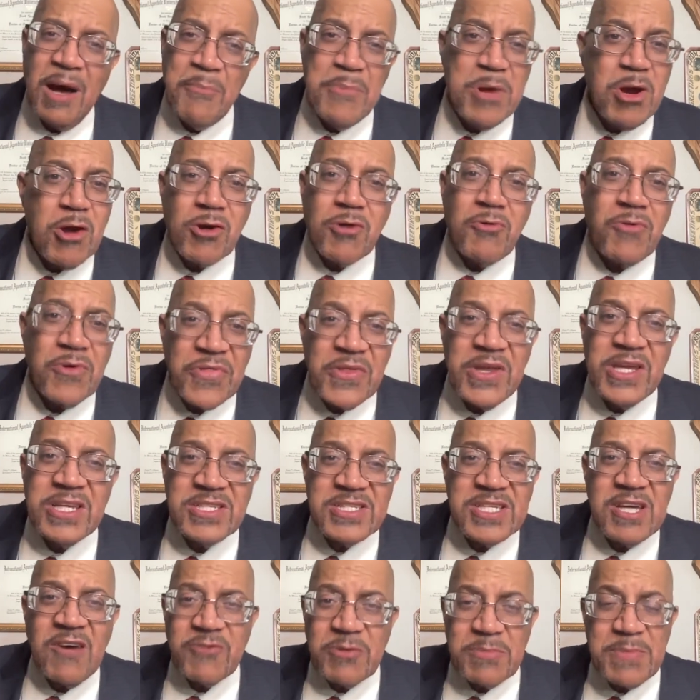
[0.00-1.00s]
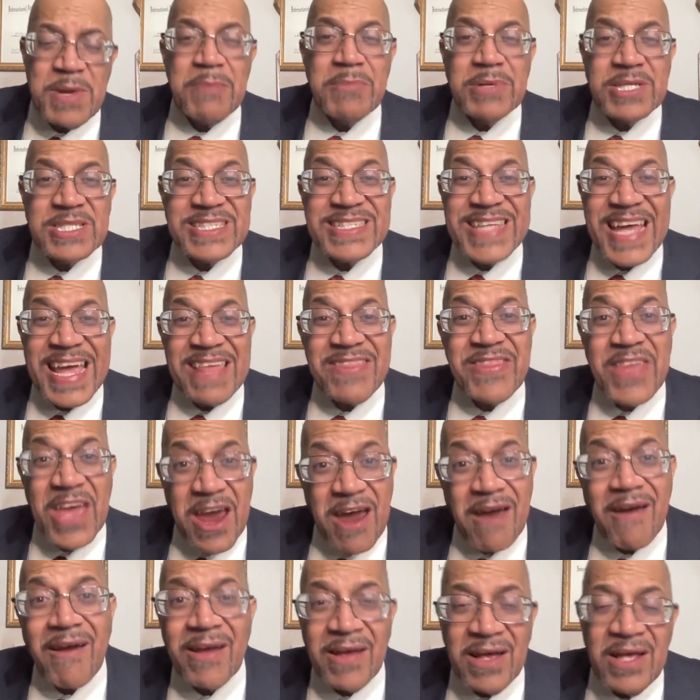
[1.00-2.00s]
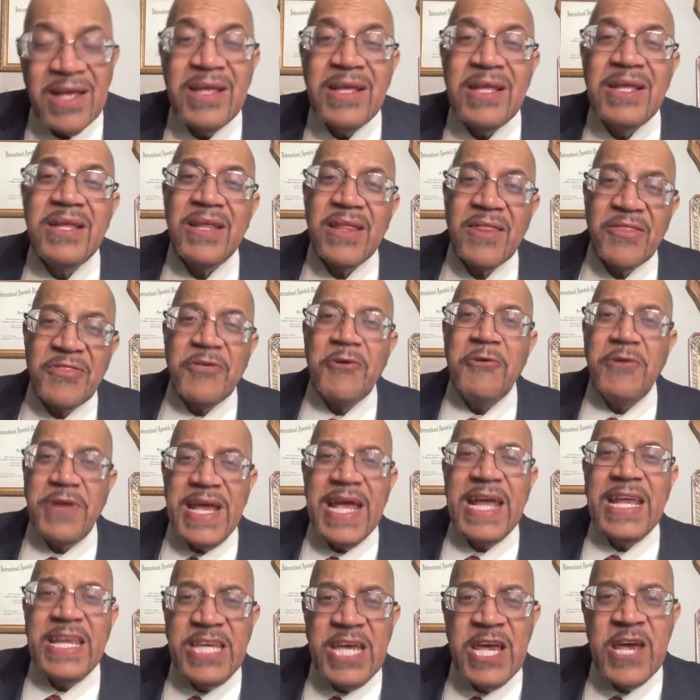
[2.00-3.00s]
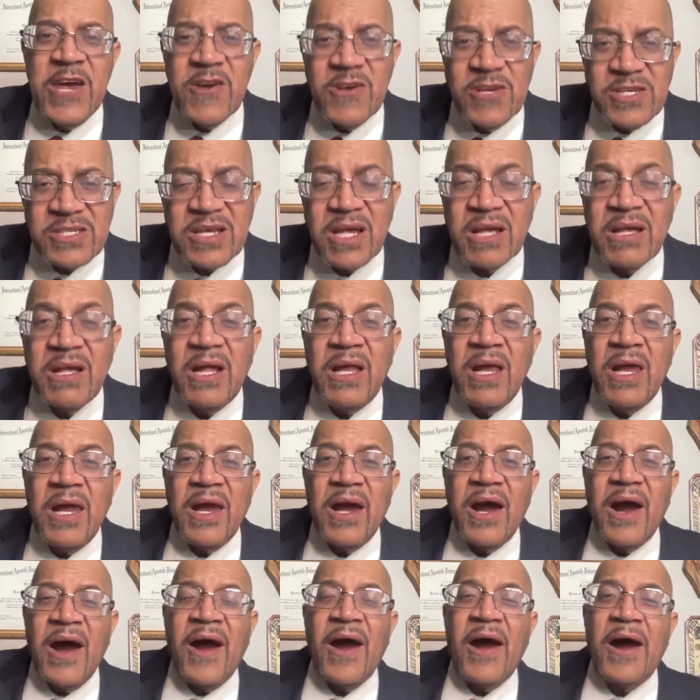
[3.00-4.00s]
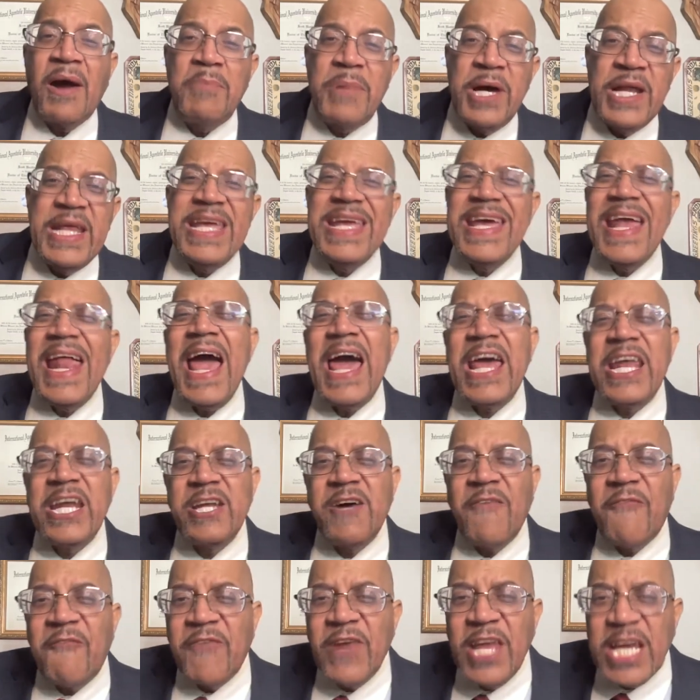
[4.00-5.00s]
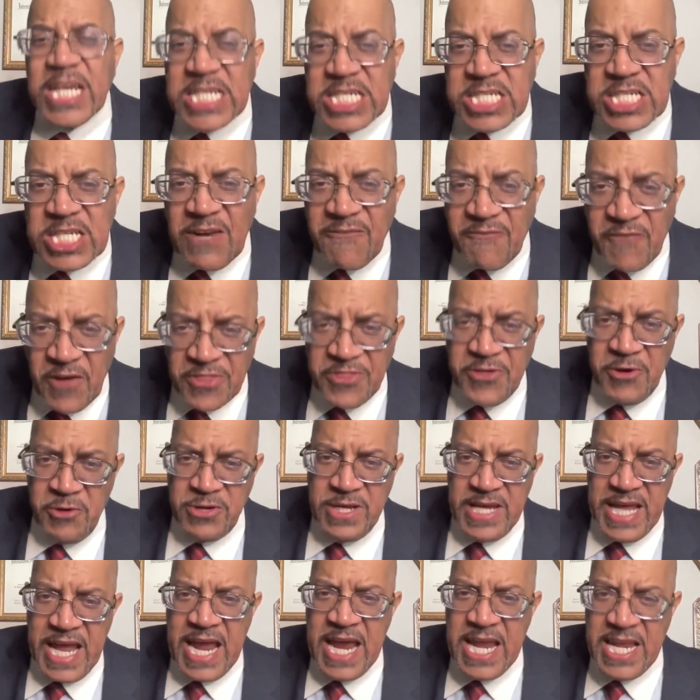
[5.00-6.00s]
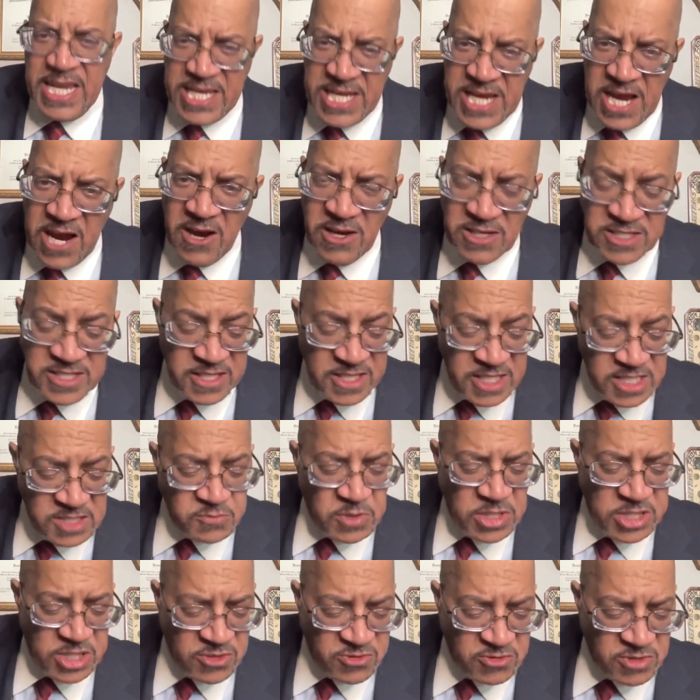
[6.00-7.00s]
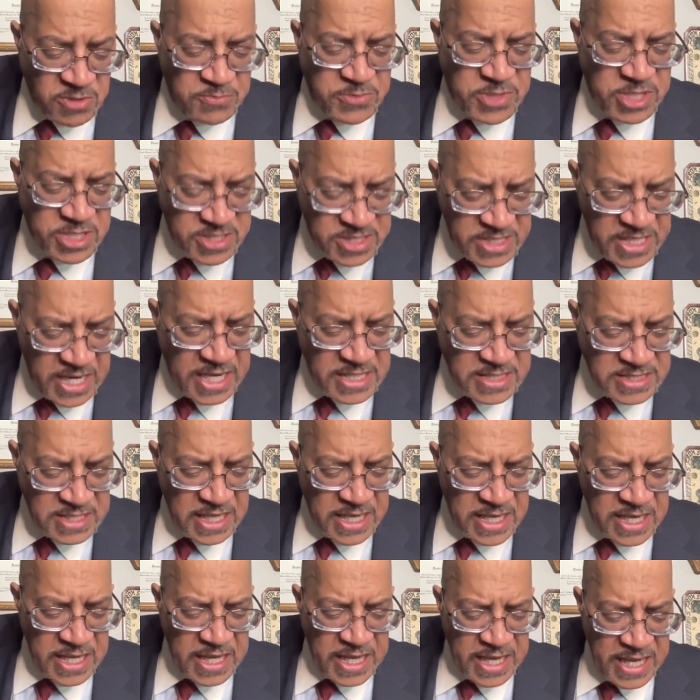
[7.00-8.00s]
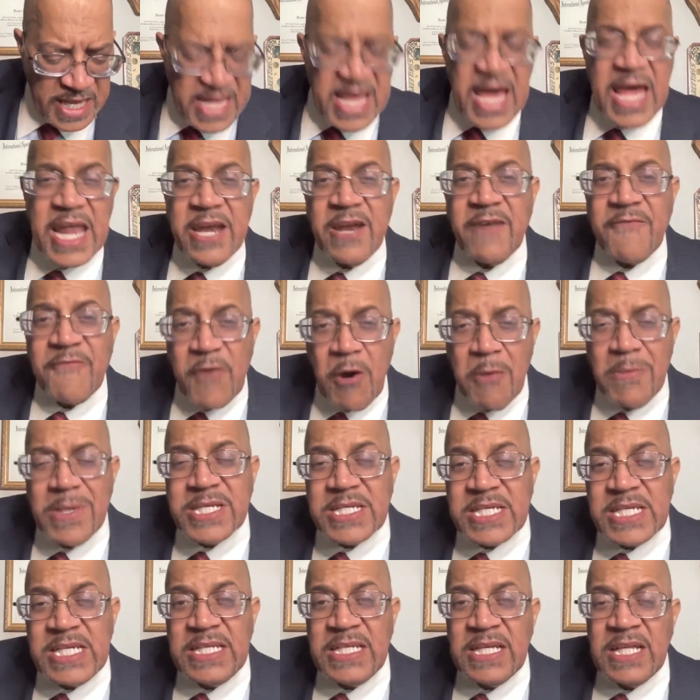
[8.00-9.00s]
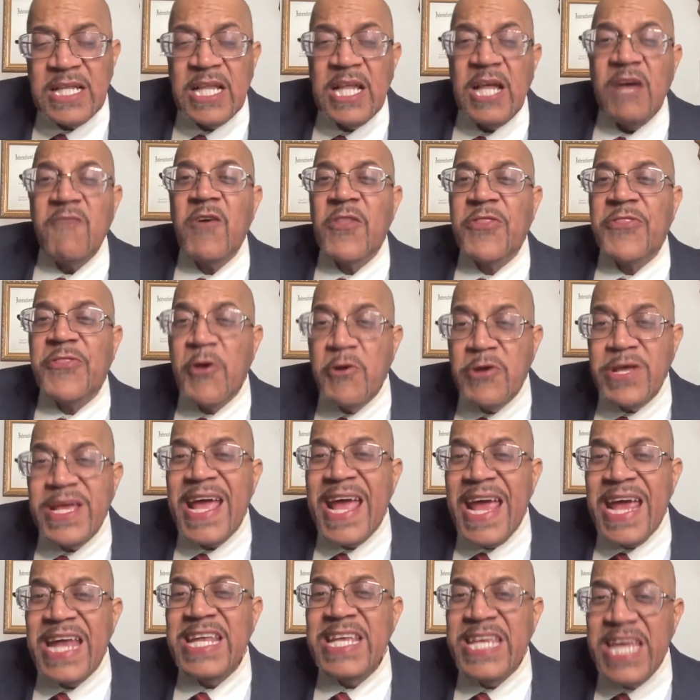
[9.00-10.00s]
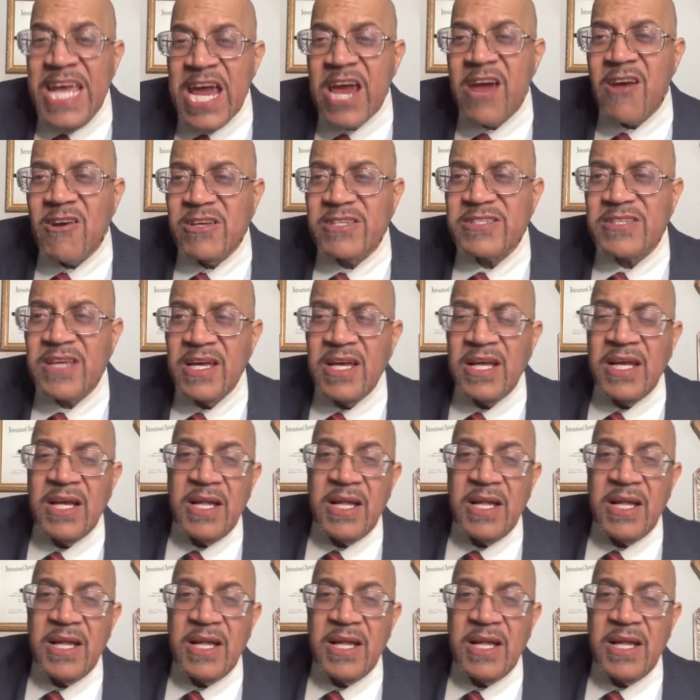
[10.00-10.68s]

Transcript: a miracle within itself to be able to stay there 38 years. Uh, but he had an affliction for 38 years. And this is what the scripture says. He had an infirmity for 38 years.